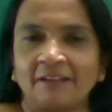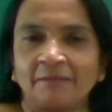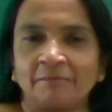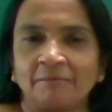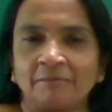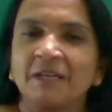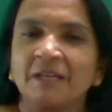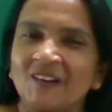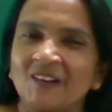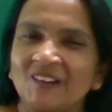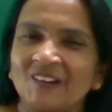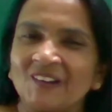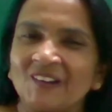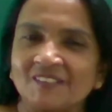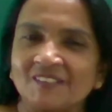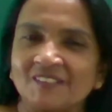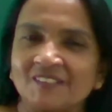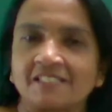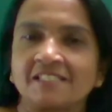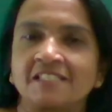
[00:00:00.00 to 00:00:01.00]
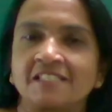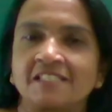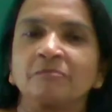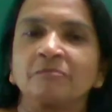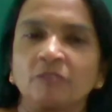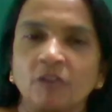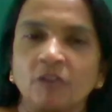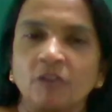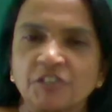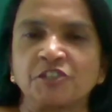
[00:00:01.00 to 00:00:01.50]
Because it's a
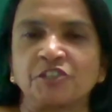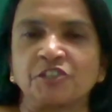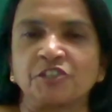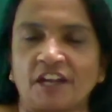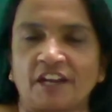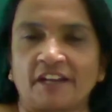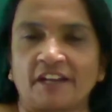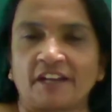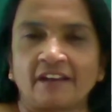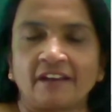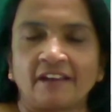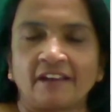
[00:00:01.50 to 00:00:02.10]
question.